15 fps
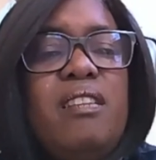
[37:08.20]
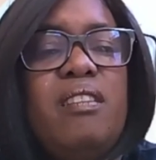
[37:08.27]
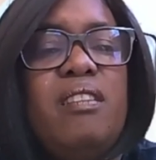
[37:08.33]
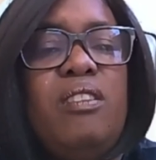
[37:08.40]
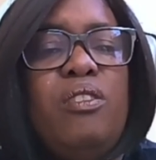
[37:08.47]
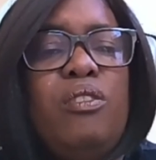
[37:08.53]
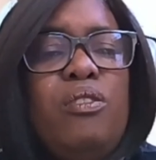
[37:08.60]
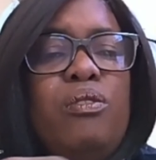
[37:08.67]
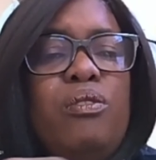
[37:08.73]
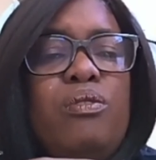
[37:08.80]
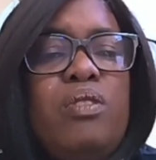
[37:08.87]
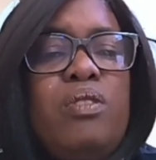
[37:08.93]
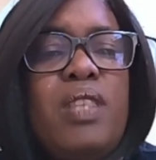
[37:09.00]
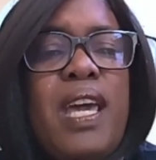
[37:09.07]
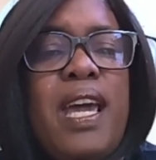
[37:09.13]

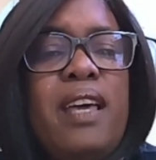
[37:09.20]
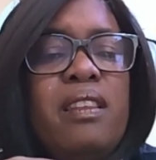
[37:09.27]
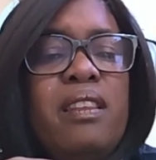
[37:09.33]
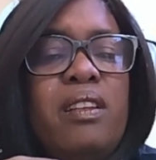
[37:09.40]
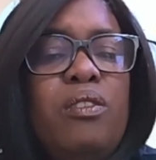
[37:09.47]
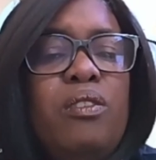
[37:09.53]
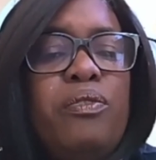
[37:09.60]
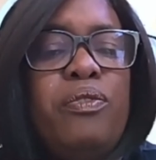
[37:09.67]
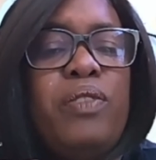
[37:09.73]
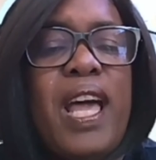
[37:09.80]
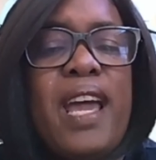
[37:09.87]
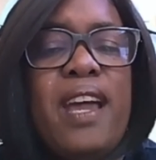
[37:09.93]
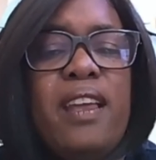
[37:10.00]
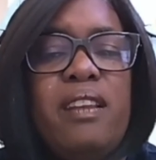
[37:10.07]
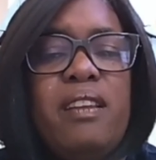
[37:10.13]
use that little
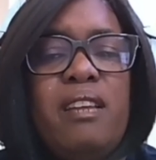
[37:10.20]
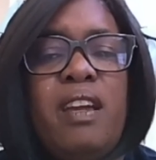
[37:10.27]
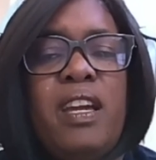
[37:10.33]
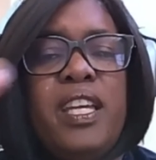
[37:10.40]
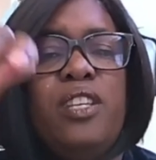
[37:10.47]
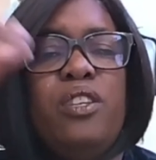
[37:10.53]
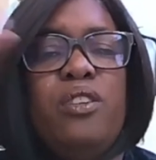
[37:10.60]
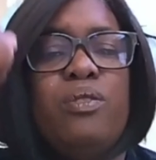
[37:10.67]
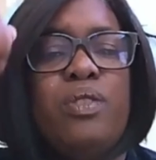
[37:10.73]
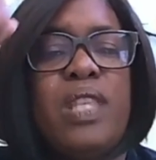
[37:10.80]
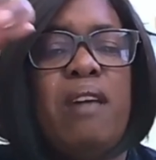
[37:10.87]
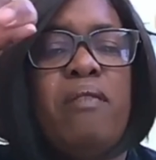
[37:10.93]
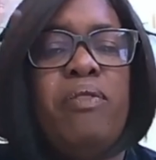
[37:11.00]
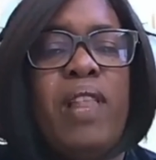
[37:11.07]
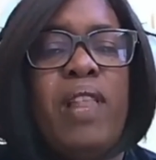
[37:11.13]
flat, I use
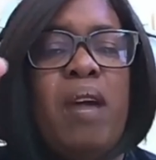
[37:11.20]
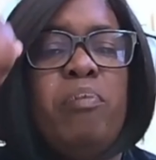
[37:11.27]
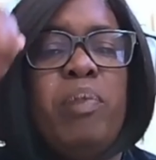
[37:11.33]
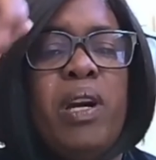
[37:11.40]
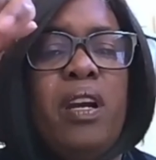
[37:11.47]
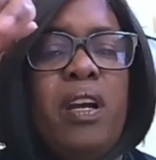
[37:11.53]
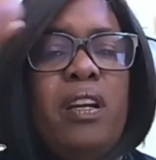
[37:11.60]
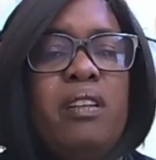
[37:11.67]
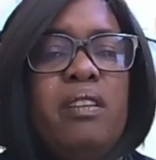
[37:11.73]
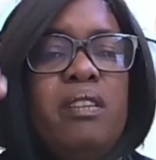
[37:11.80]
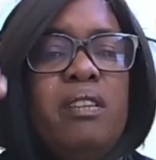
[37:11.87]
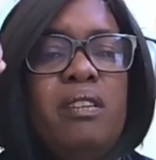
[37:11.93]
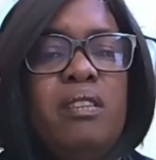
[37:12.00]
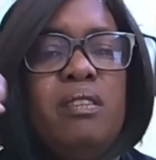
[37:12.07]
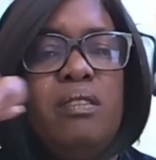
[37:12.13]
that flat part
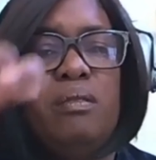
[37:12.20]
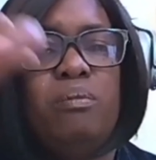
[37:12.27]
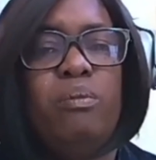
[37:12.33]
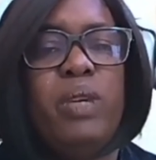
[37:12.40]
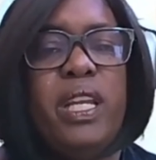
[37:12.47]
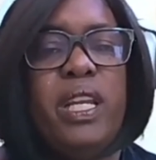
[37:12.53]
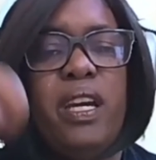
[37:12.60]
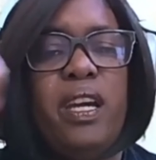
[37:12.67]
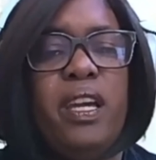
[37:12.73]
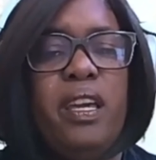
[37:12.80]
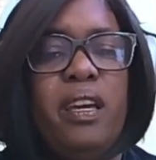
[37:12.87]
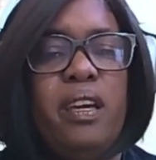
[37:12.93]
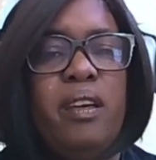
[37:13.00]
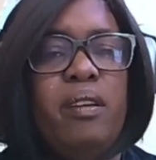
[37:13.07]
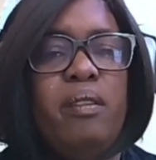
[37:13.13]
when I
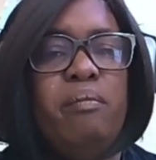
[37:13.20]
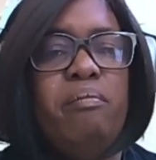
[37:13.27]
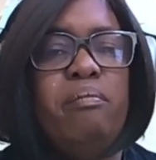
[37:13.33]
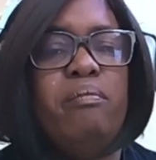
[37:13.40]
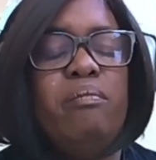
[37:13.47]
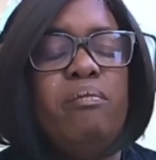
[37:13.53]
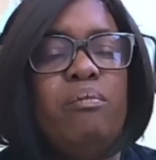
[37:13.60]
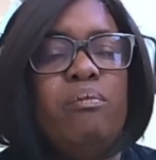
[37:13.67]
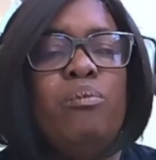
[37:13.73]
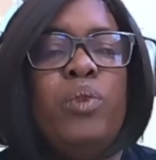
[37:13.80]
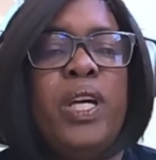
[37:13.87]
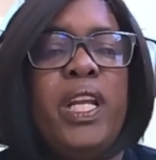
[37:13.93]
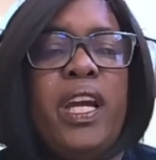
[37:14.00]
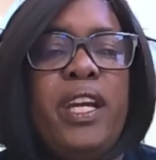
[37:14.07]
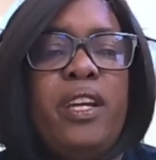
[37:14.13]

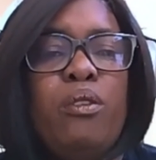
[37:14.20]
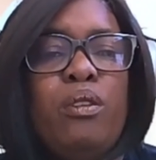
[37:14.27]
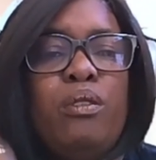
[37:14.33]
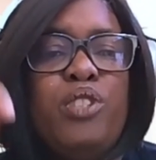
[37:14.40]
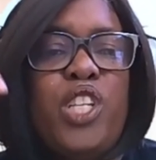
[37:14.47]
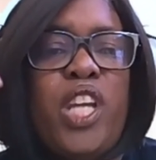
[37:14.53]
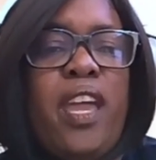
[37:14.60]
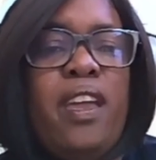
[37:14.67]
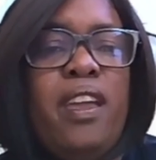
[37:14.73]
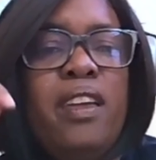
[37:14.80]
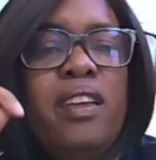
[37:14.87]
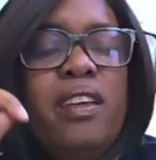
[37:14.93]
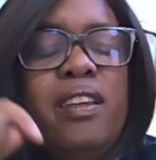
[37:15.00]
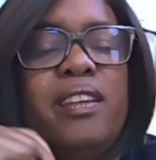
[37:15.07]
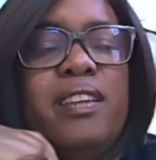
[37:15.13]
crochet.
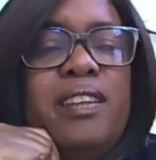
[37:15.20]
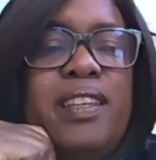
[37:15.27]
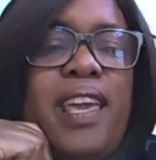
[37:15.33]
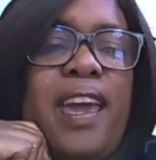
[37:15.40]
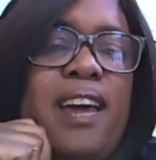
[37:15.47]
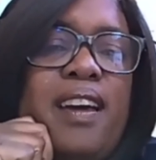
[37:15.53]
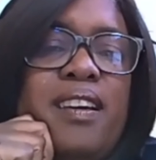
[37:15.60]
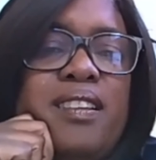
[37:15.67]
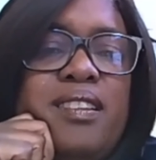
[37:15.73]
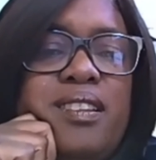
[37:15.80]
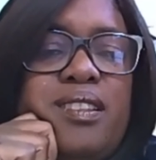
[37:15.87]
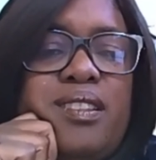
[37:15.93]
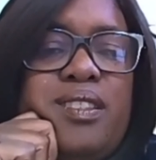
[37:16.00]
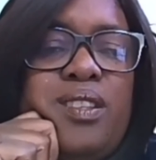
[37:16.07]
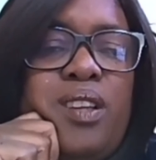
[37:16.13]
Yeah.
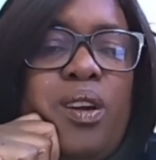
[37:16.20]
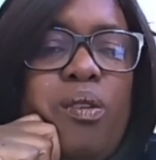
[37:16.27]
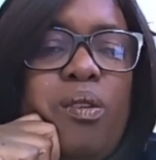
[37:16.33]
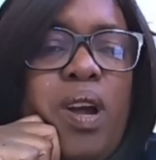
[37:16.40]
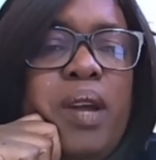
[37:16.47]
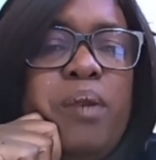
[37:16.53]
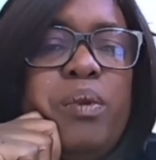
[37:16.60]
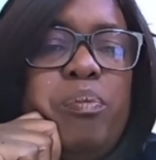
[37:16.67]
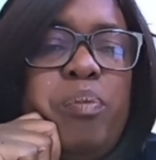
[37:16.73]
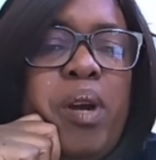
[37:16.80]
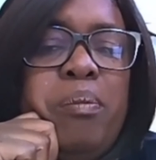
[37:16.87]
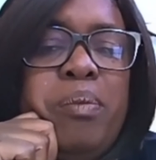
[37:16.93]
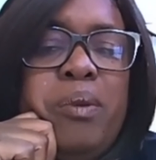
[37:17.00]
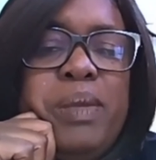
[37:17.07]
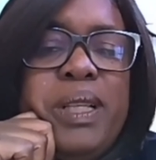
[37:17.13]
So I would
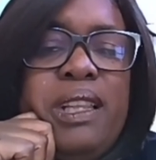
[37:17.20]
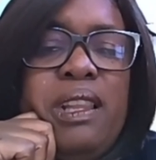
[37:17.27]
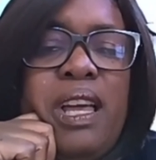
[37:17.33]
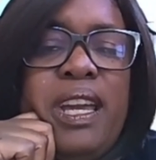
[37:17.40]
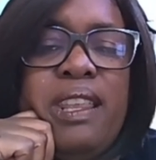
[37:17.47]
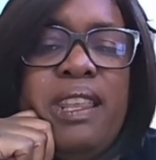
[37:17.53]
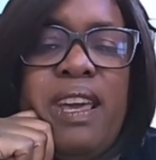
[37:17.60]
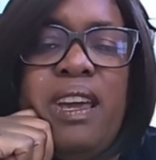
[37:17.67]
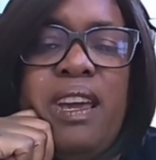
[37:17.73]
probably like that.